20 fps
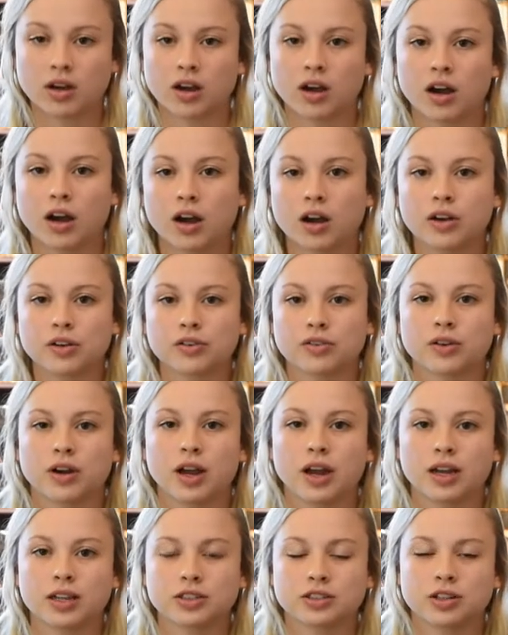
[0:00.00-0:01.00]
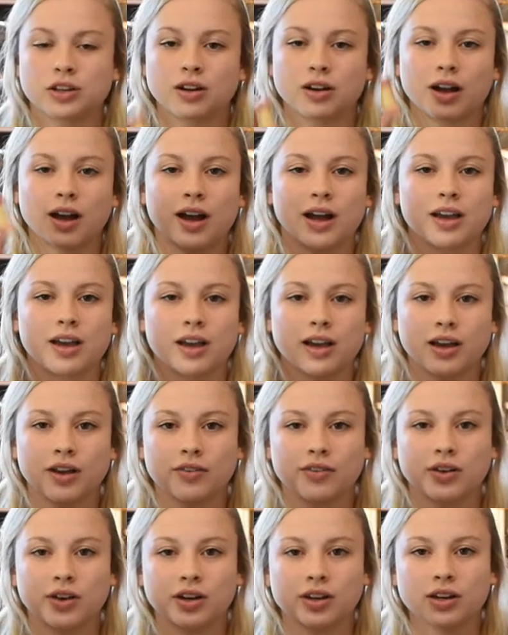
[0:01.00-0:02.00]
Alright, so I
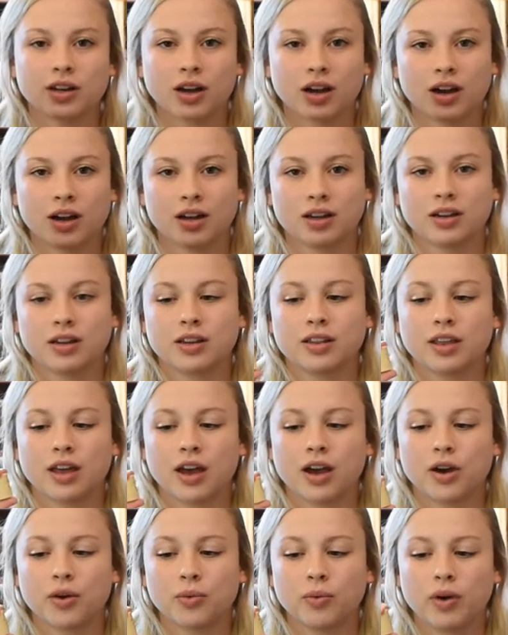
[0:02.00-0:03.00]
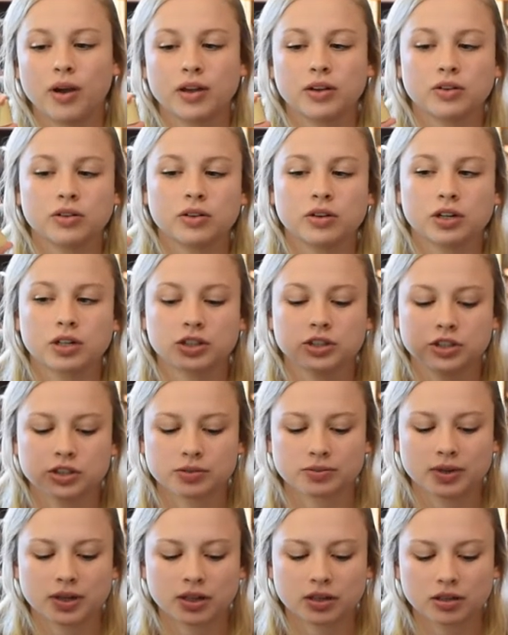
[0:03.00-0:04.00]
have cut that wine cork,
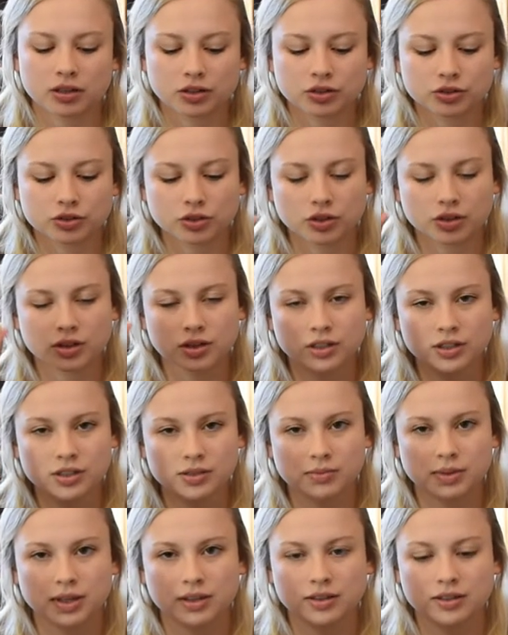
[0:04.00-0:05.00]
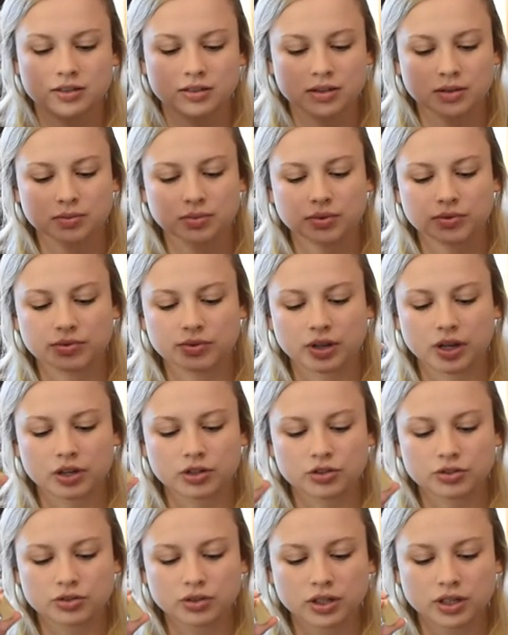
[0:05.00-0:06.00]
just made it a little shorter to make the stump of
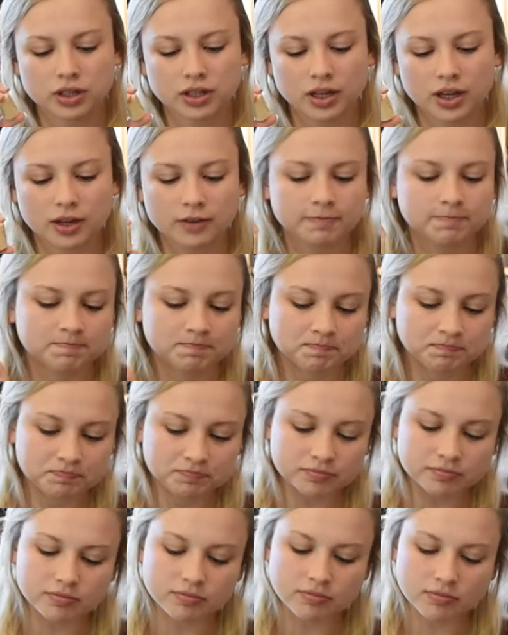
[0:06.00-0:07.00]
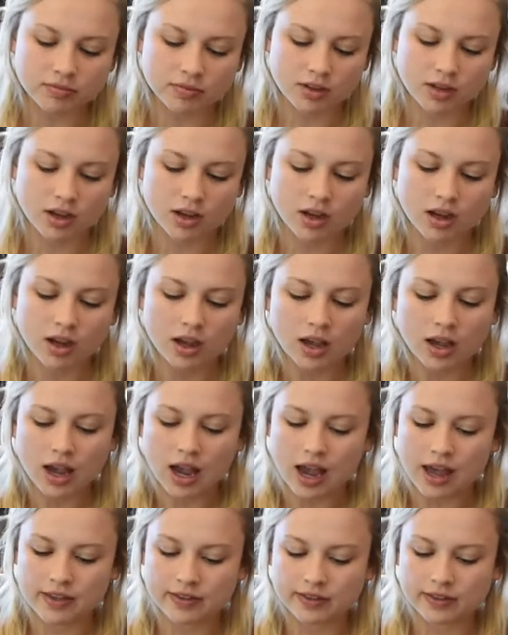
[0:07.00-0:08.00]
that tree again.
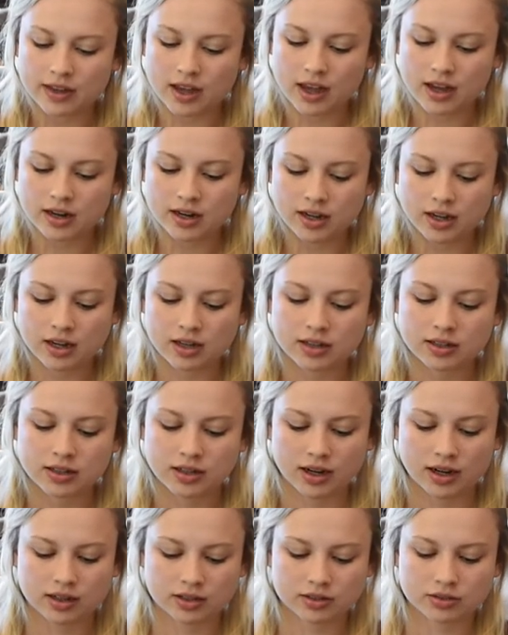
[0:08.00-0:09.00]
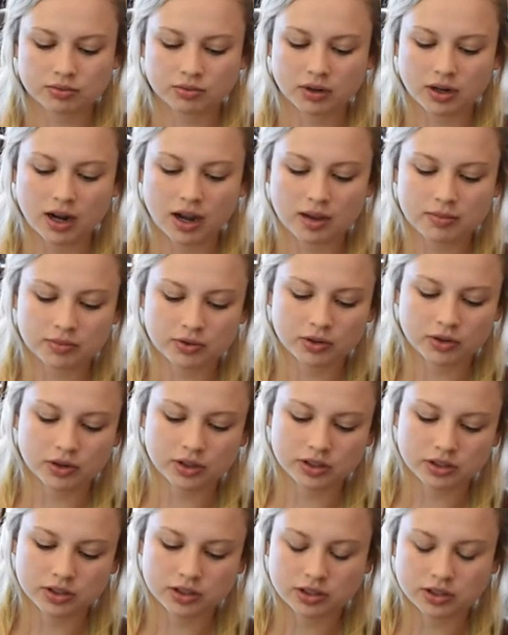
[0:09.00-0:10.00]
And then next what I'm
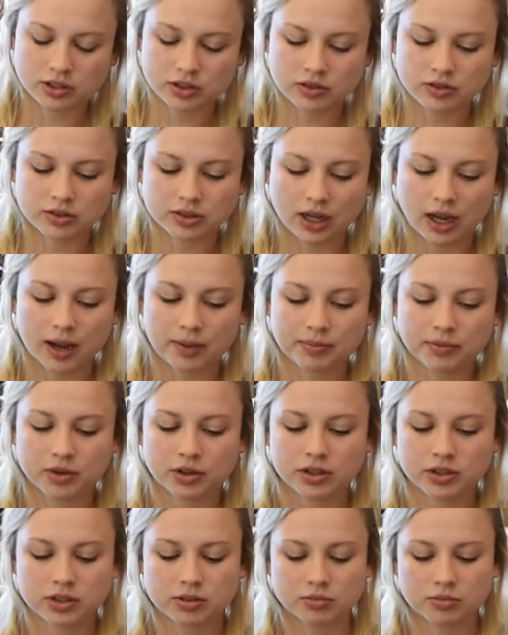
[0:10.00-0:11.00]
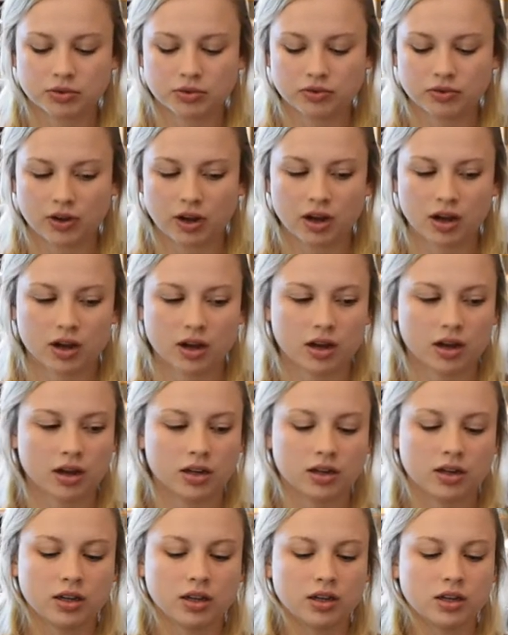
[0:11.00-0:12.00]
going to do is I'm going to move
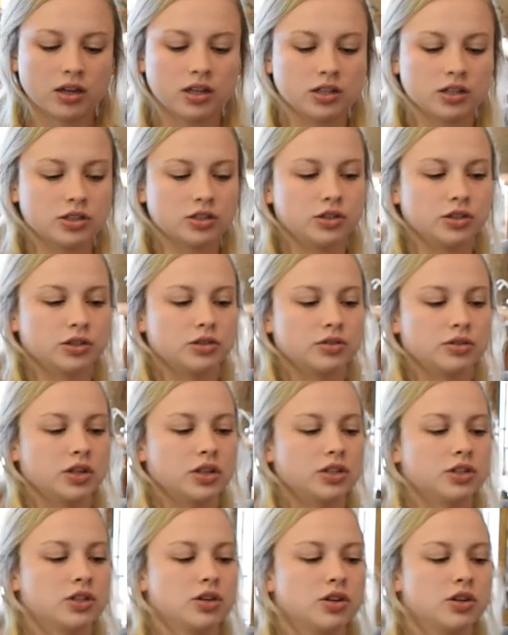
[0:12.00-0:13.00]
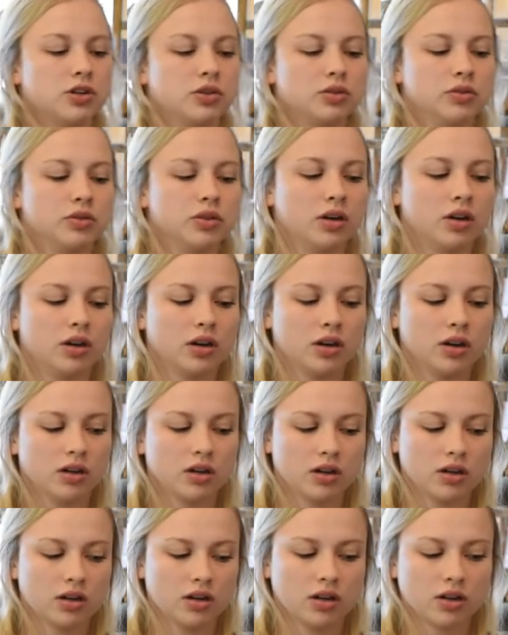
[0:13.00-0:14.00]
on to two,
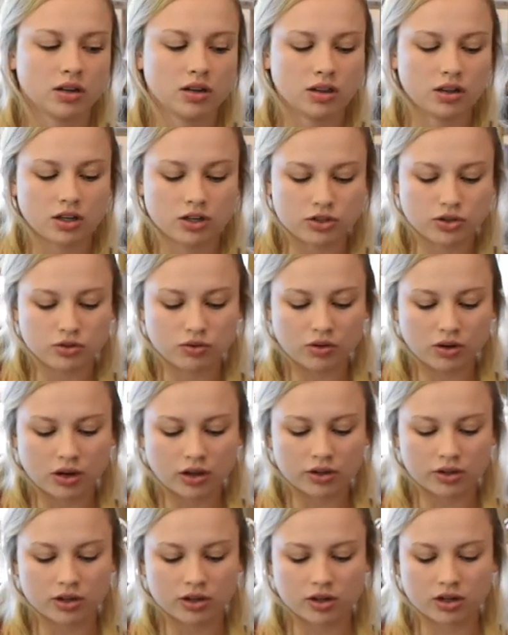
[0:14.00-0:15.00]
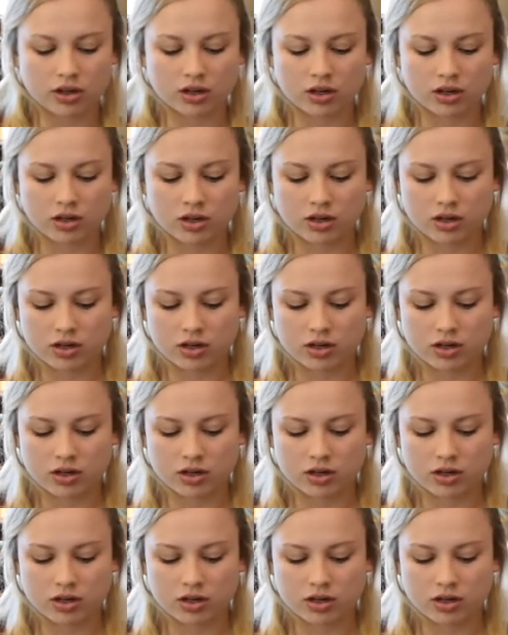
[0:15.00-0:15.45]
the two other